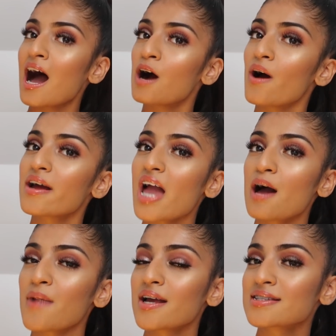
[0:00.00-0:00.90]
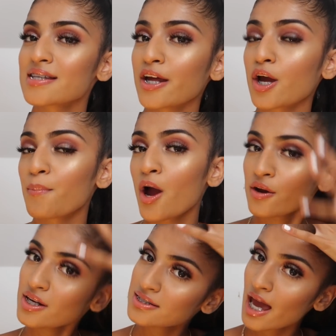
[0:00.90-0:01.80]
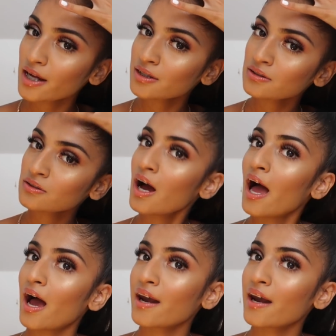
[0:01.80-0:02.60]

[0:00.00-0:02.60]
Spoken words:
How I get my sleek ponytail